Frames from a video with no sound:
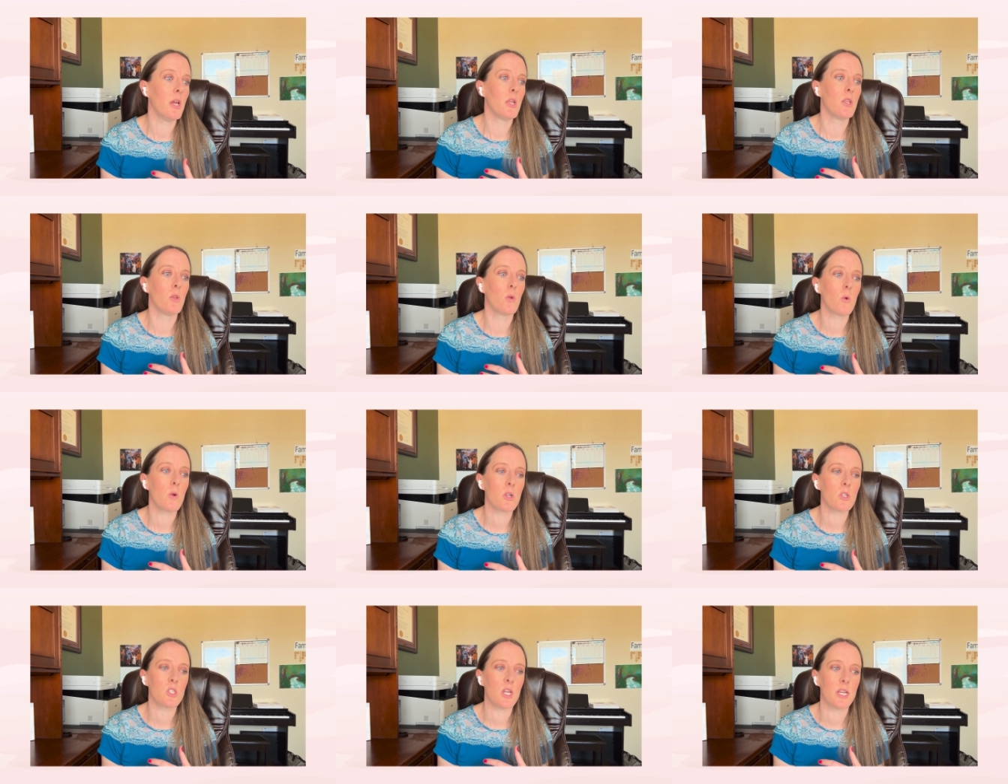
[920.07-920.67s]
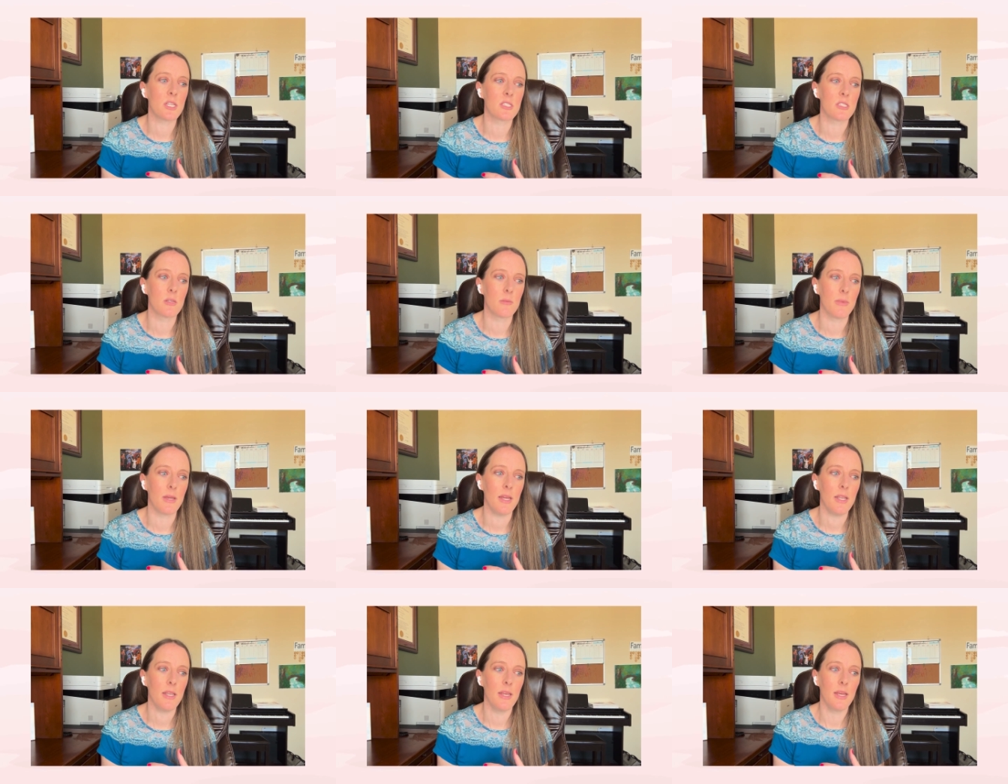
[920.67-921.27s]

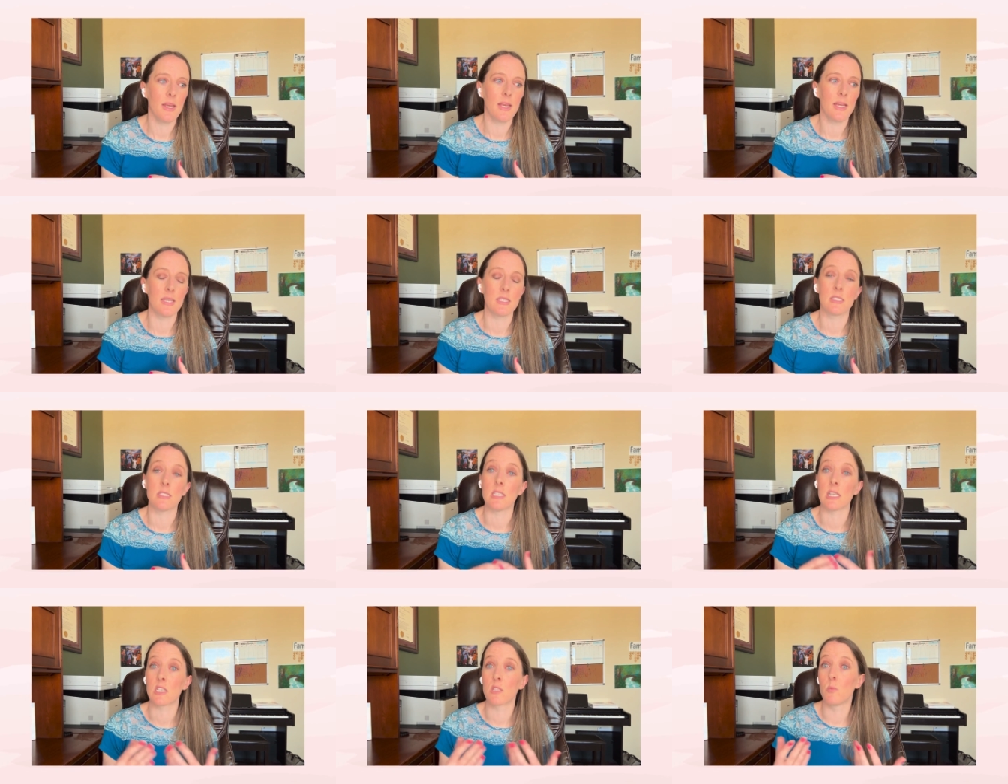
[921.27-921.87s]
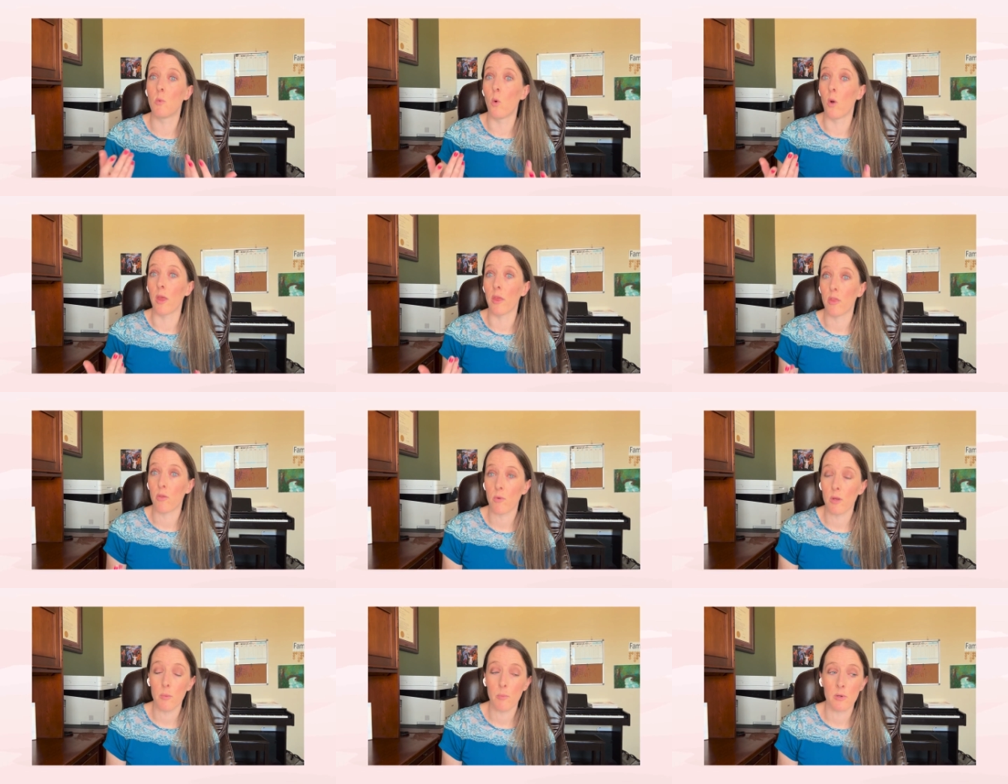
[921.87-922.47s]
Norgestimate is
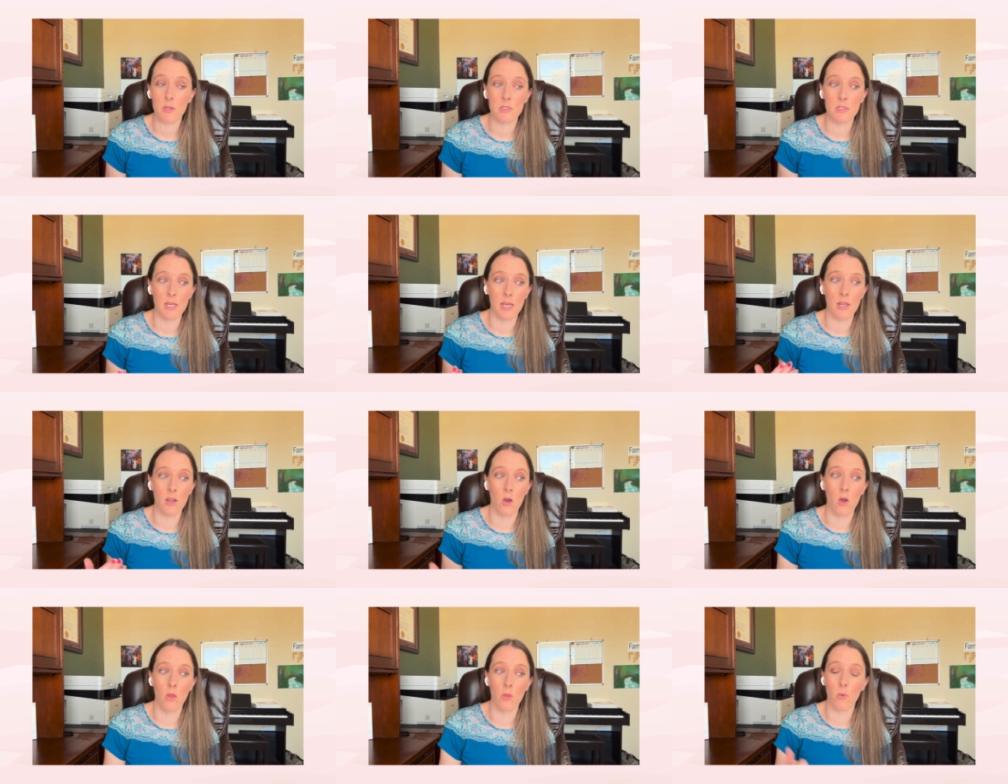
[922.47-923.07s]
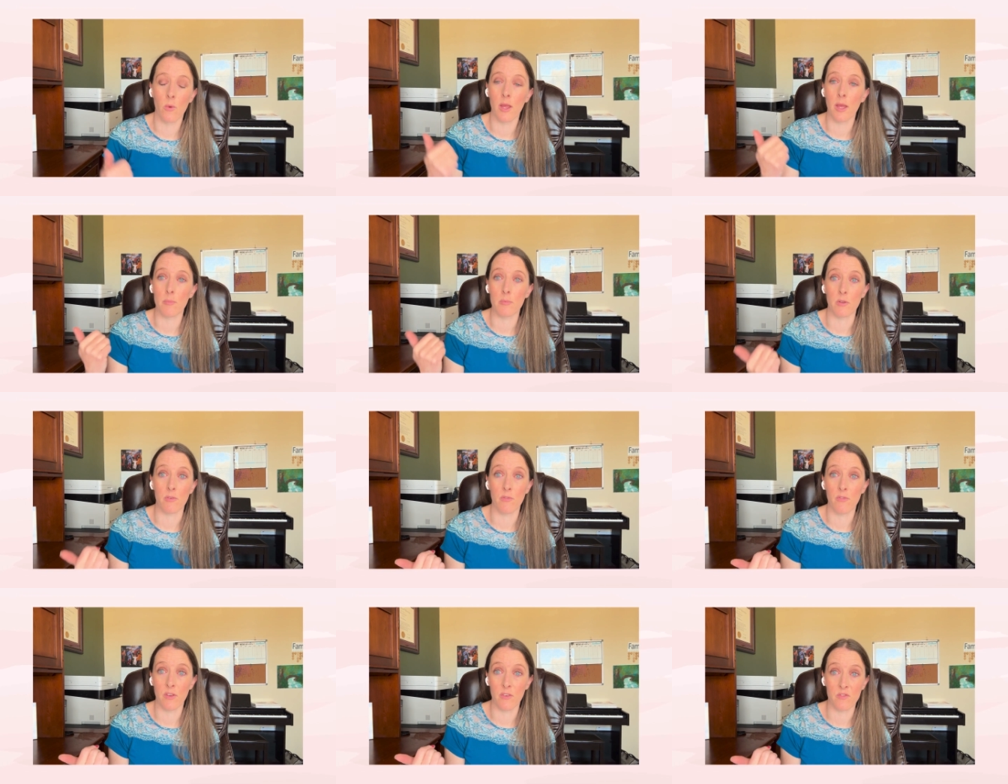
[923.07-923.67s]
6.3% all the way up to
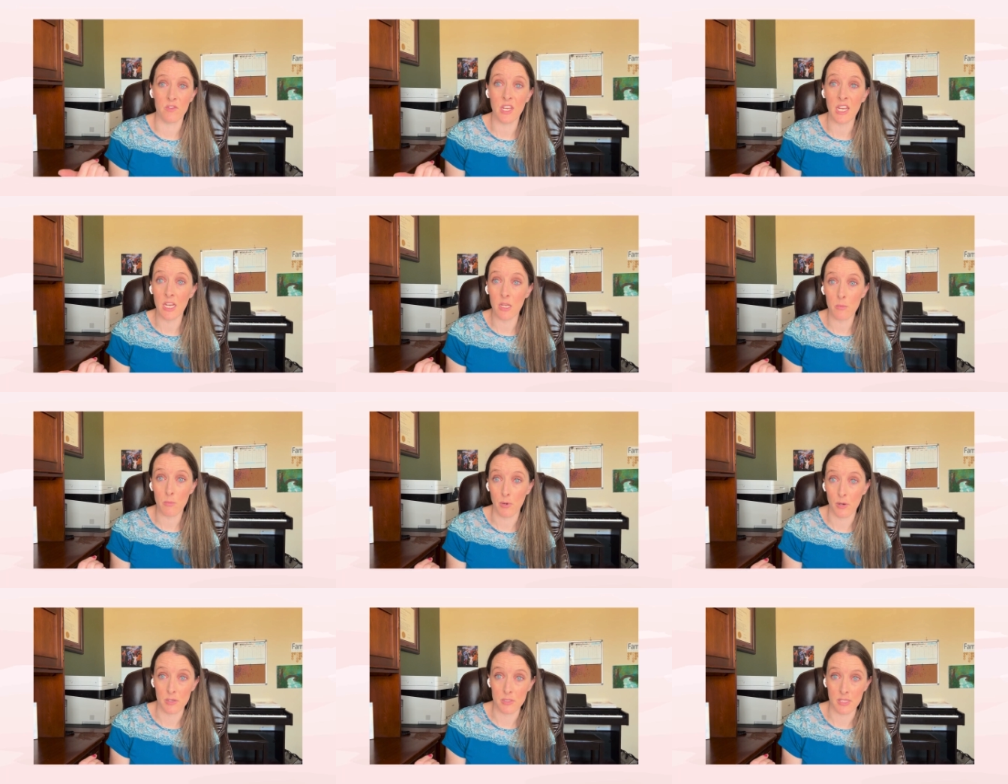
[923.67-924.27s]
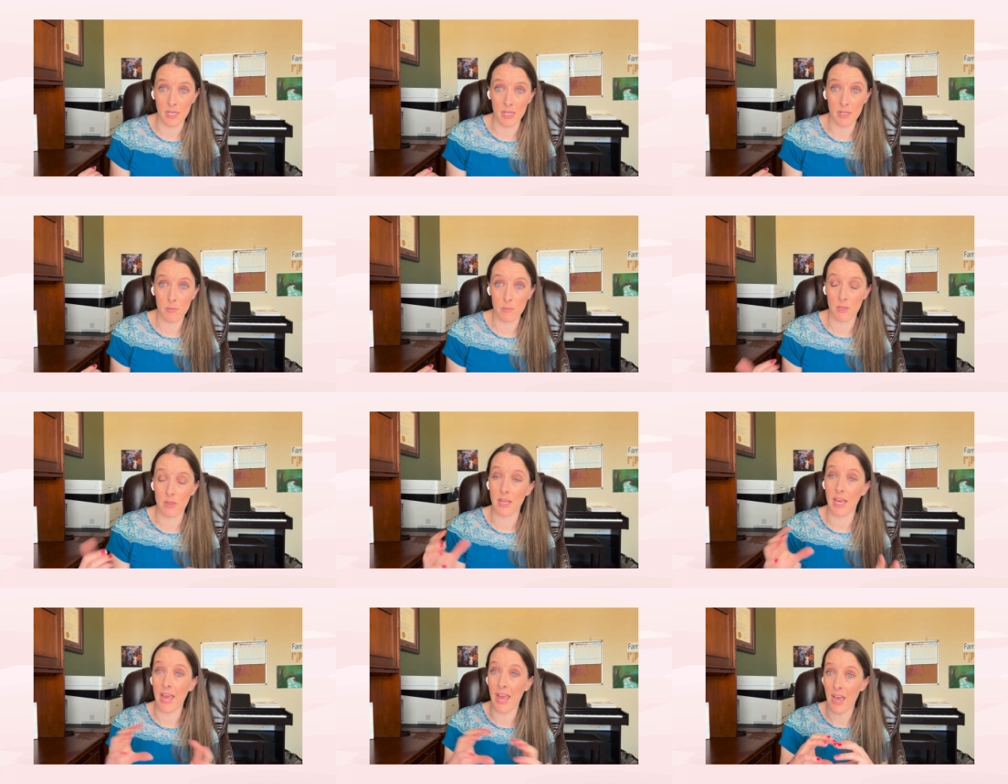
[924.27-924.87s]
15%,
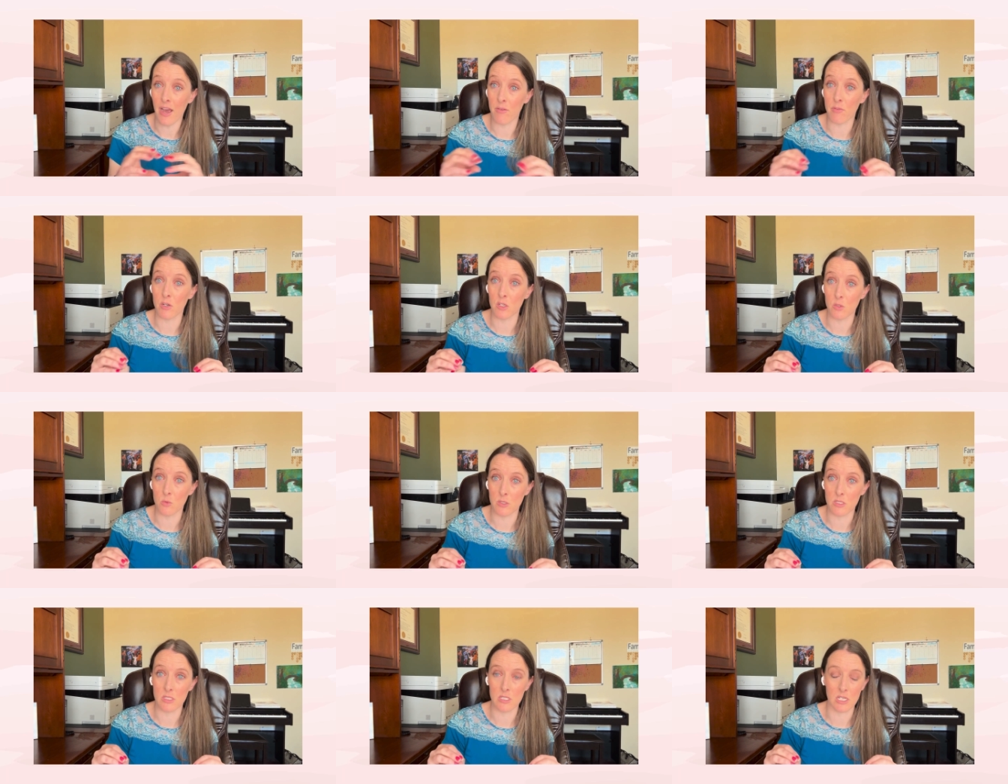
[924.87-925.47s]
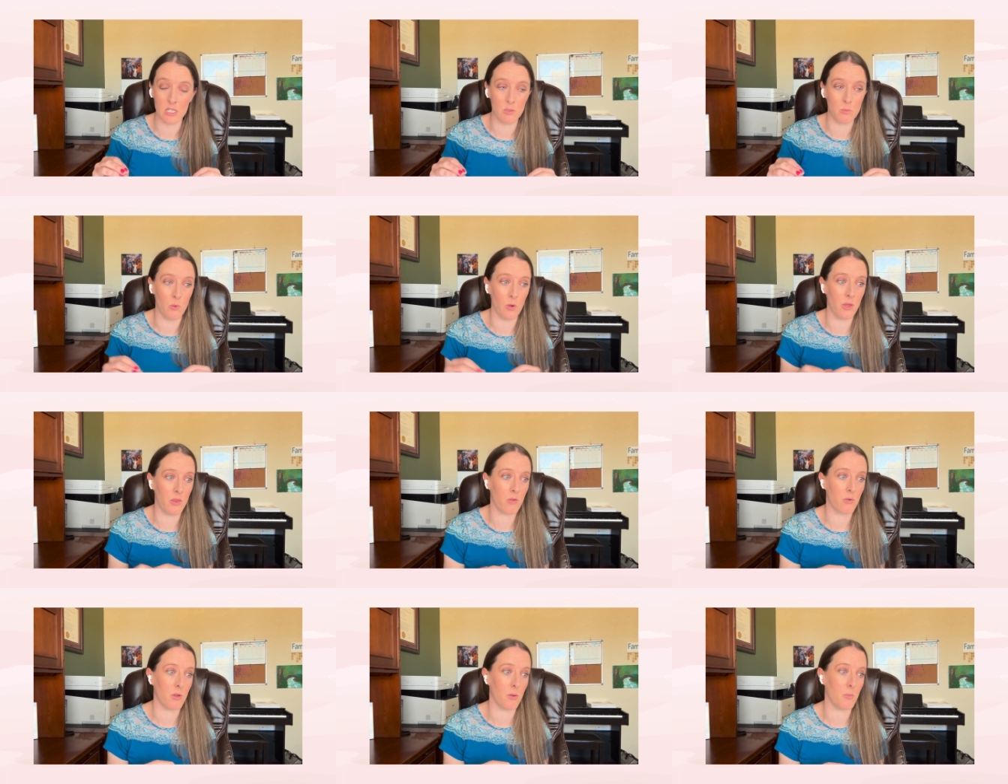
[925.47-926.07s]
but the average was
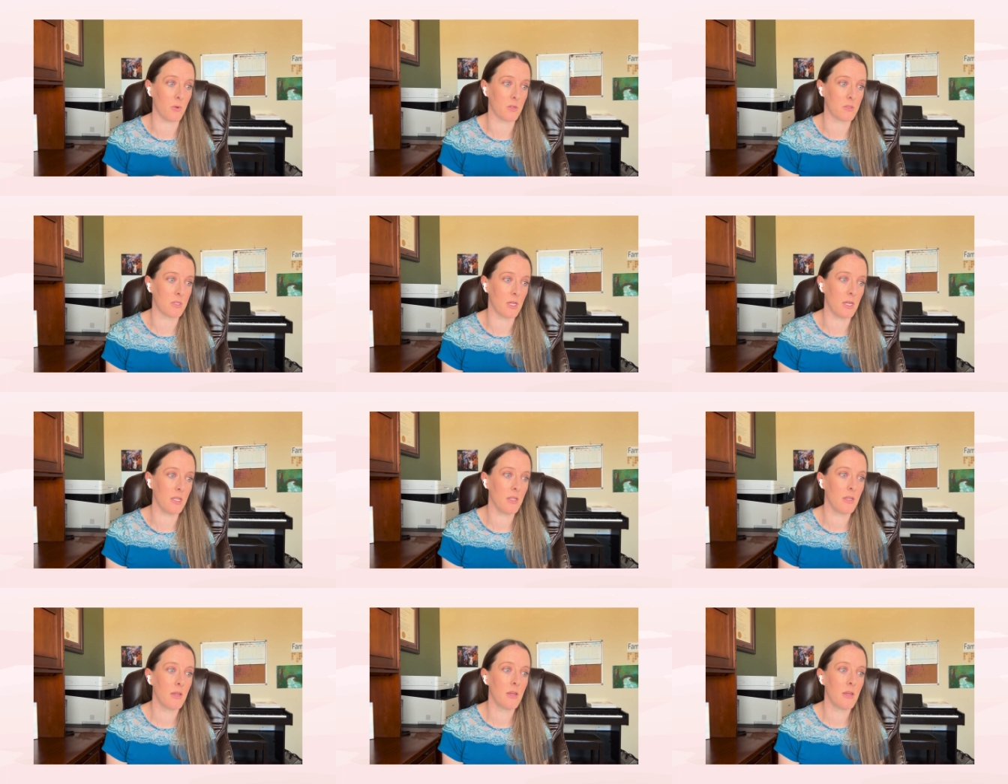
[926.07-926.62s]
6.3%.